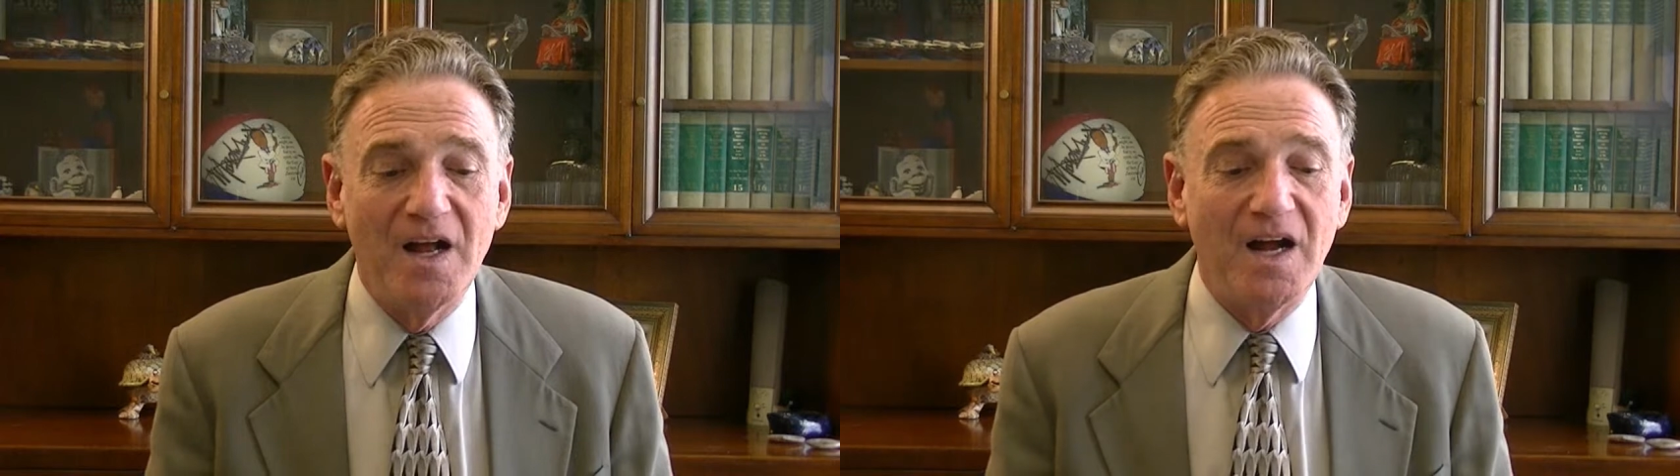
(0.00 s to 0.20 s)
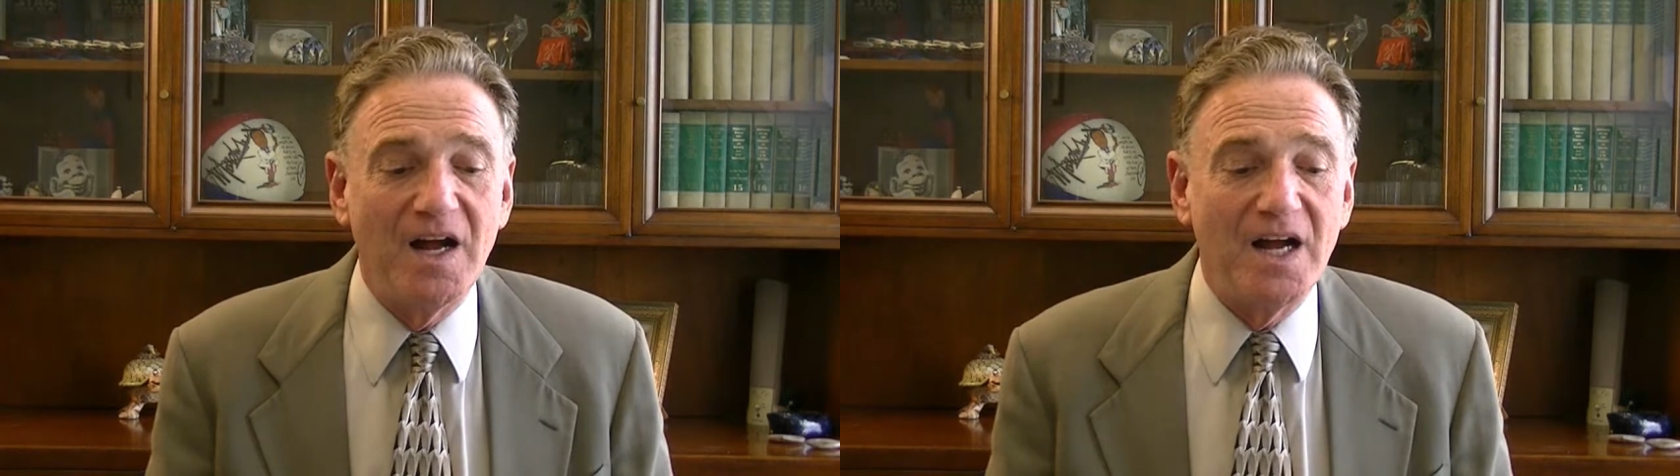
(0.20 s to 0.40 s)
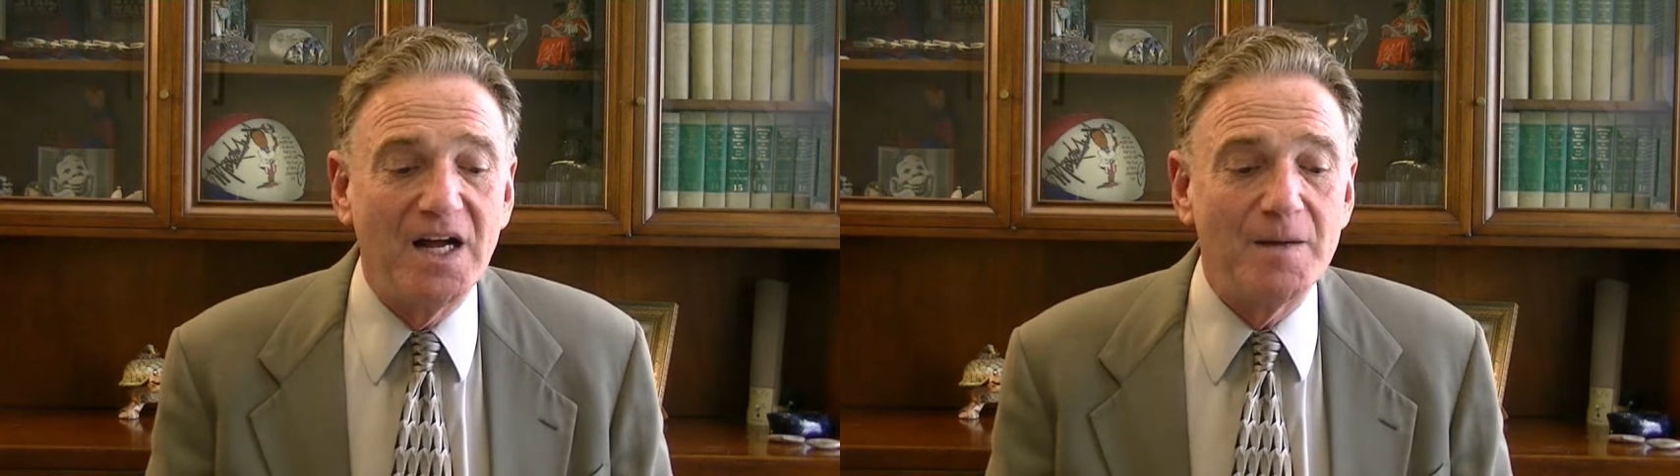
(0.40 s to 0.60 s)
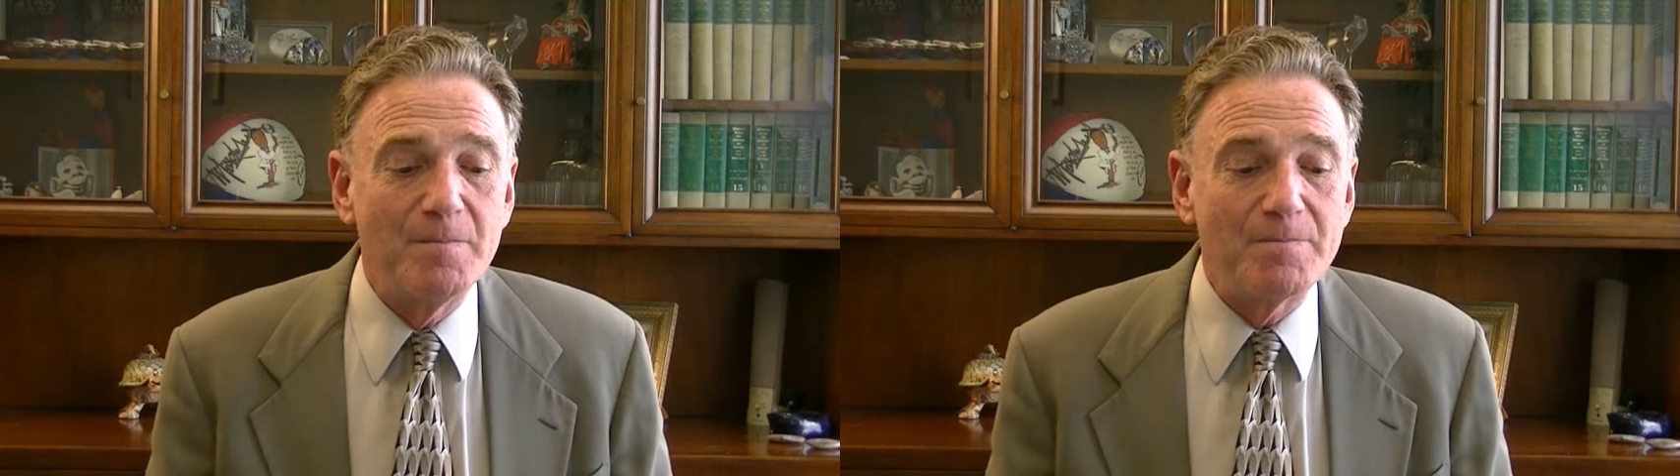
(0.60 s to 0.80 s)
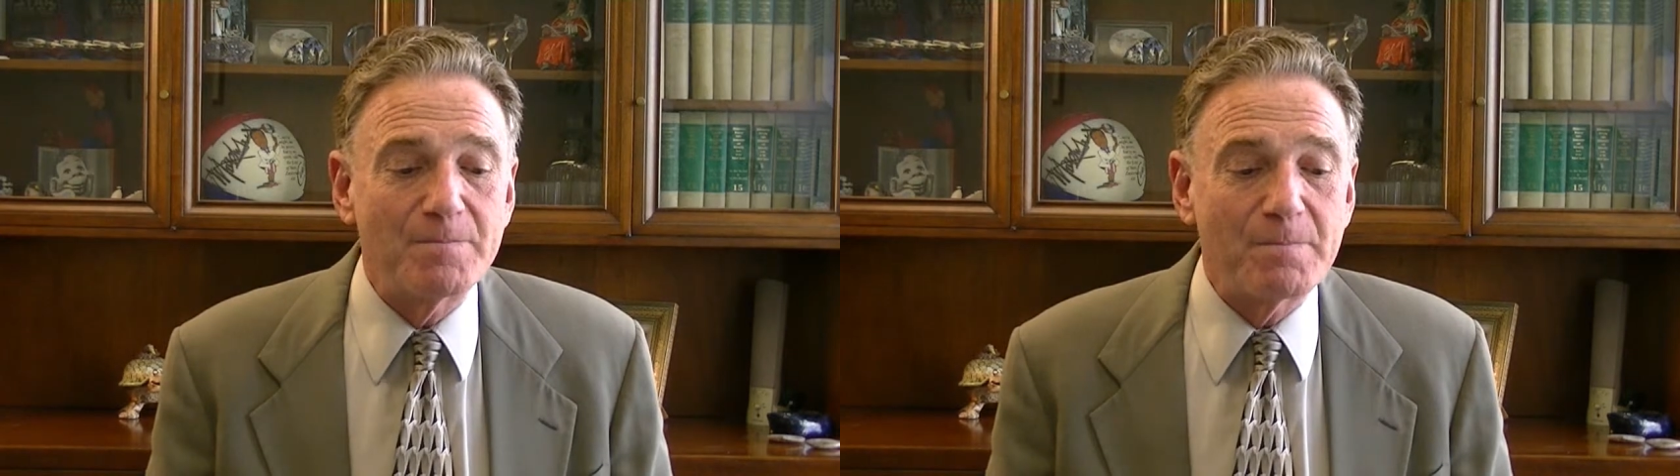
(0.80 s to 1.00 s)

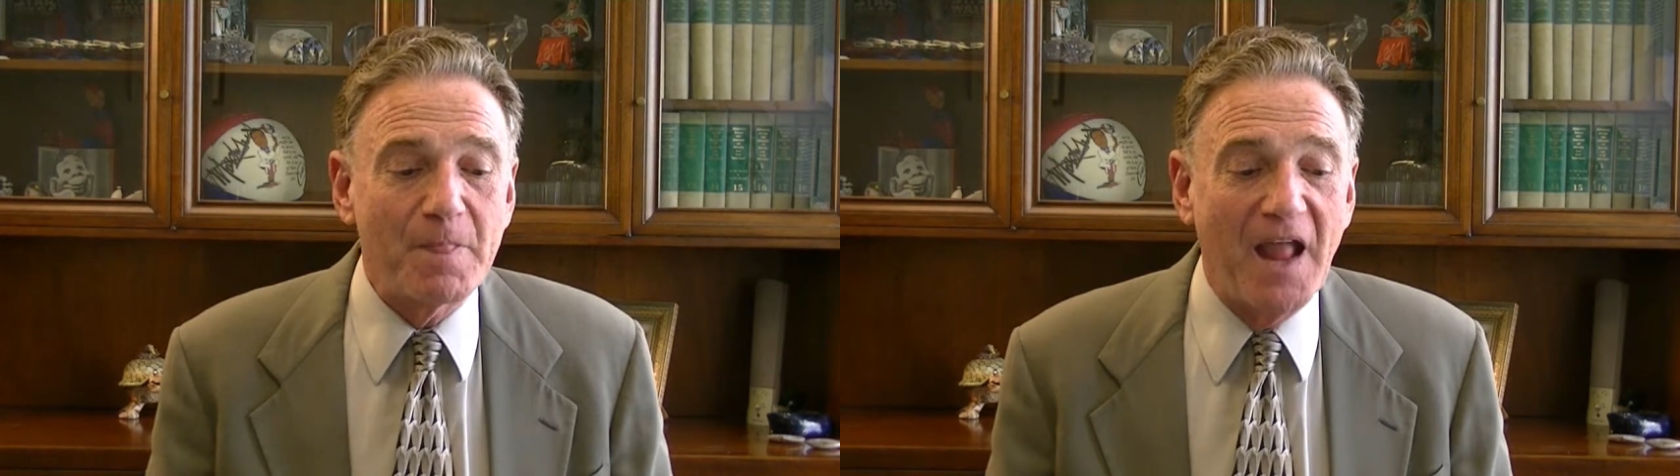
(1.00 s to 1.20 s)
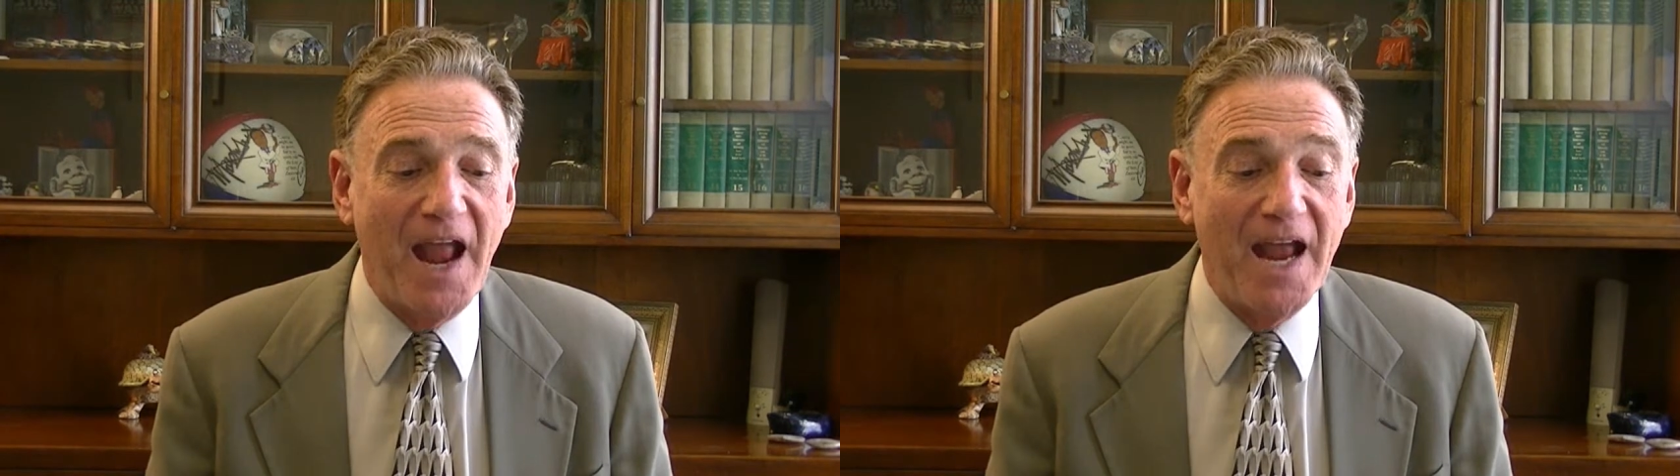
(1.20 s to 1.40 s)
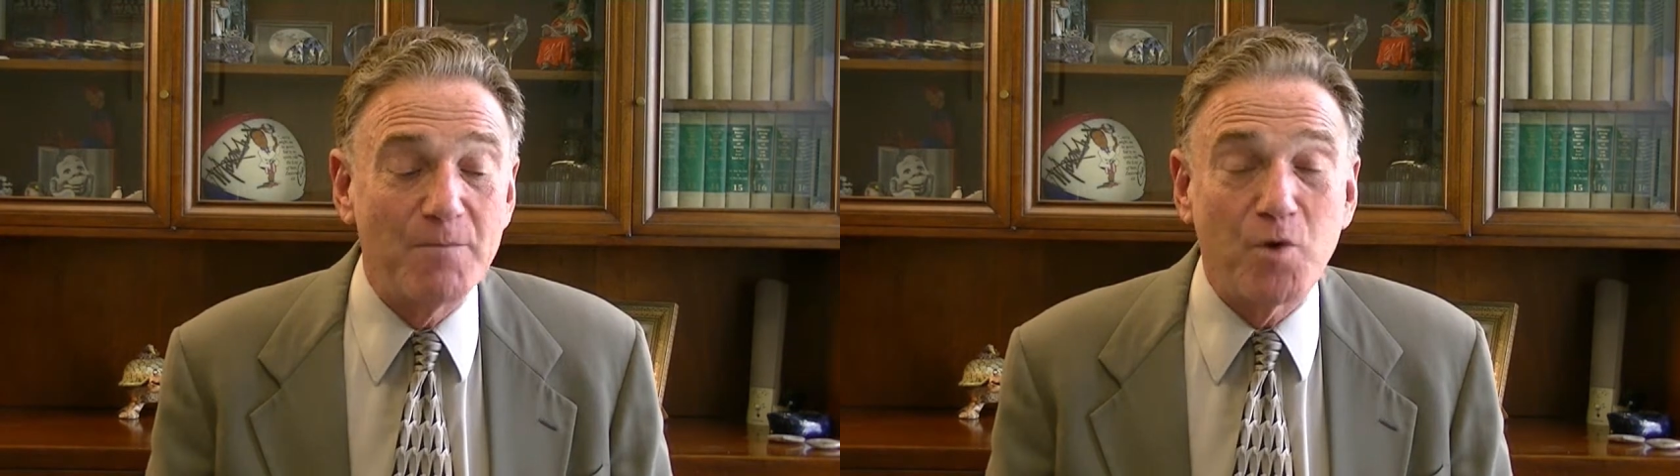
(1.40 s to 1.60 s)
And